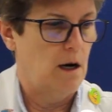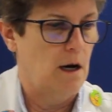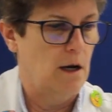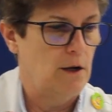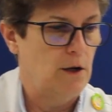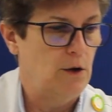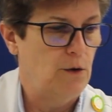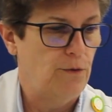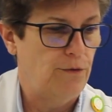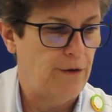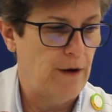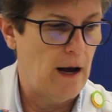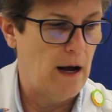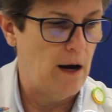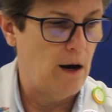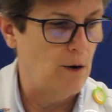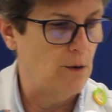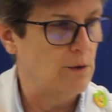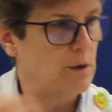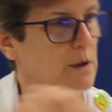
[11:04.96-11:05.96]
you
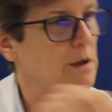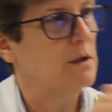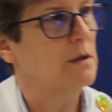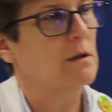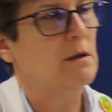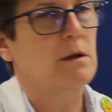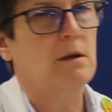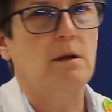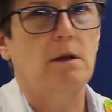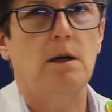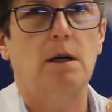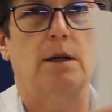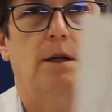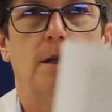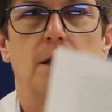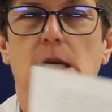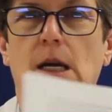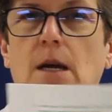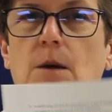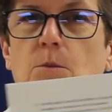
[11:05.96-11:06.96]
found on
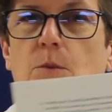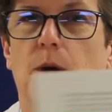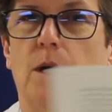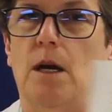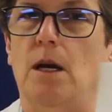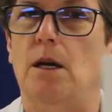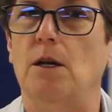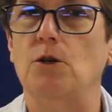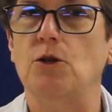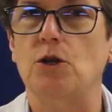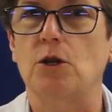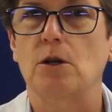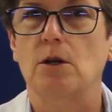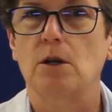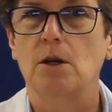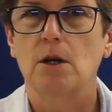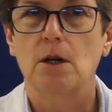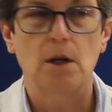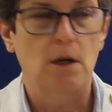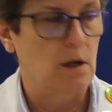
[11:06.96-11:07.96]
the second page
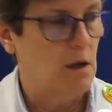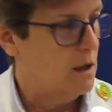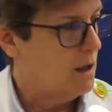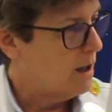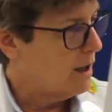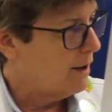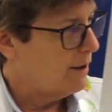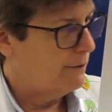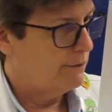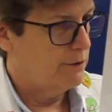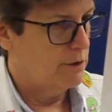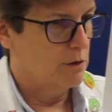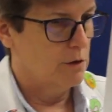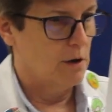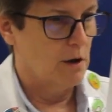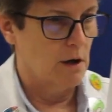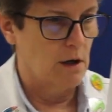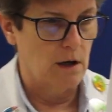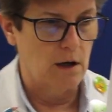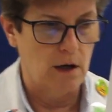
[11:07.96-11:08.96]
of
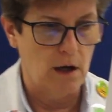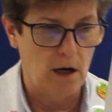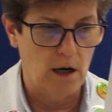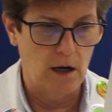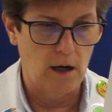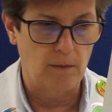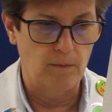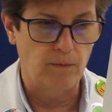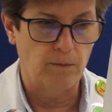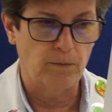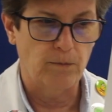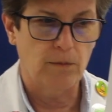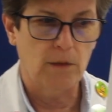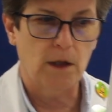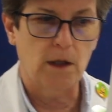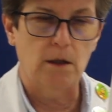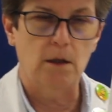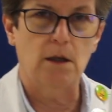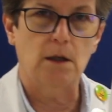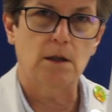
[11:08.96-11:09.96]
your
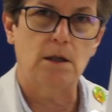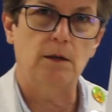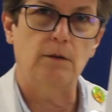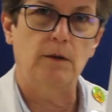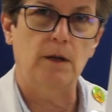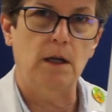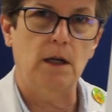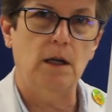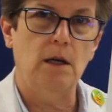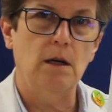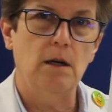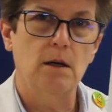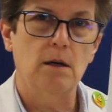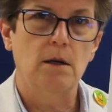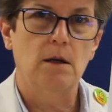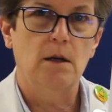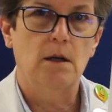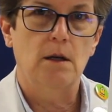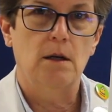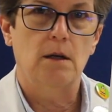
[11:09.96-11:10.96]
conductivity
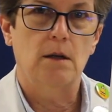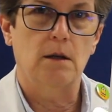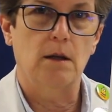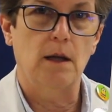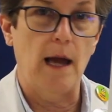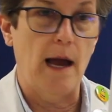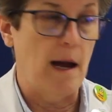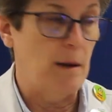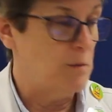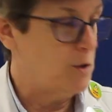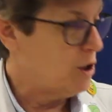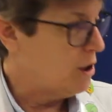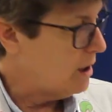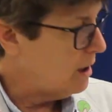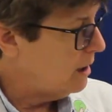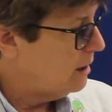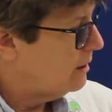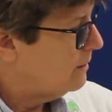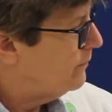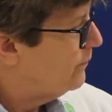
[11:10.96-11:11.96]
lab
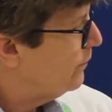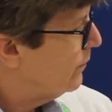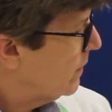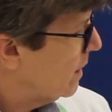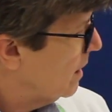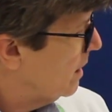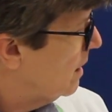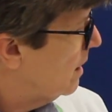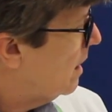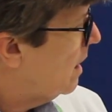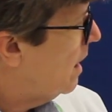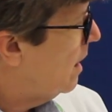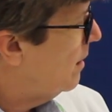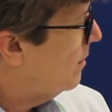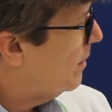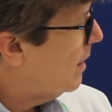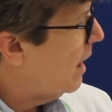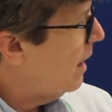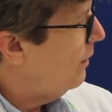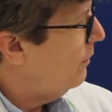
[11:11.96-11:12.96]
sheet.
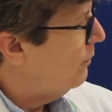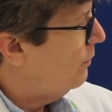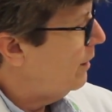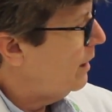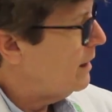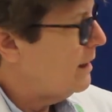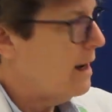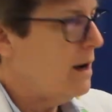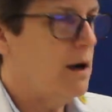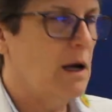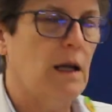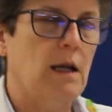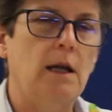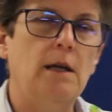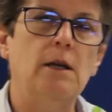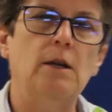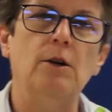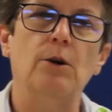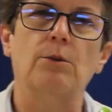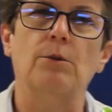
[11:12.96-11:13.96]
Right now I'd
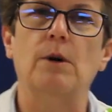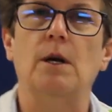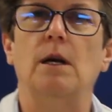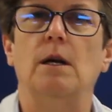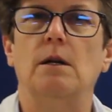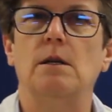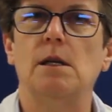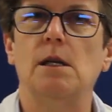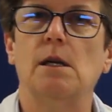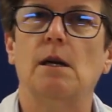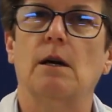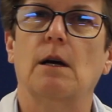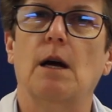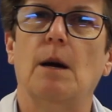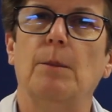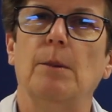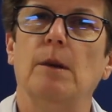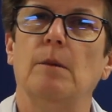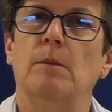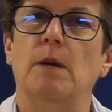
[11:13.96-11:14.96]
like you to take a
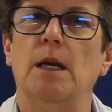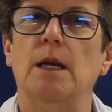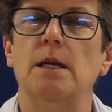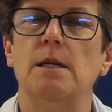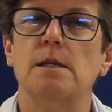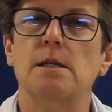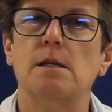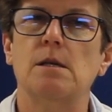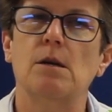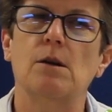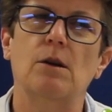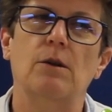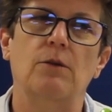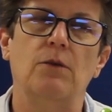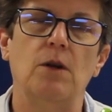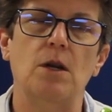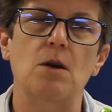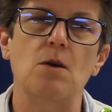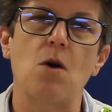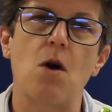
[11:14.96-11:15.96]
couple of minutes, turn the
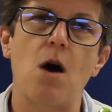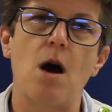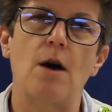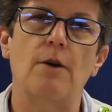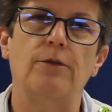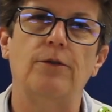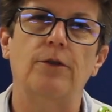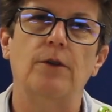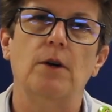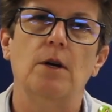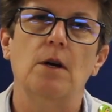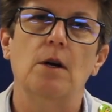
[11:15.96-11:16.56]
video off,